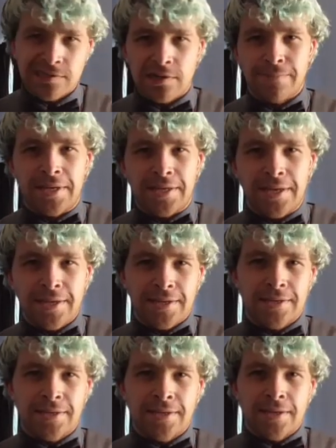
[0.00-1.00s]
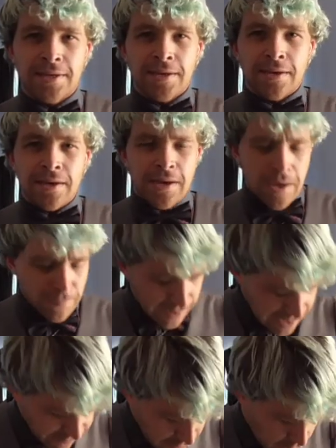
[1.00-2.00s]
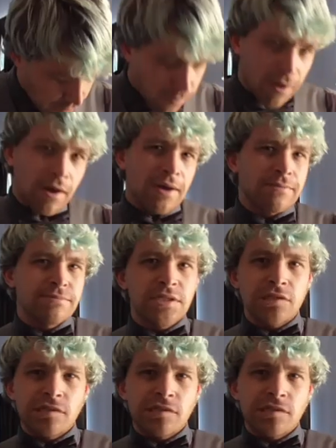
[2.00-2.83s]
I mean, yeah. But never know,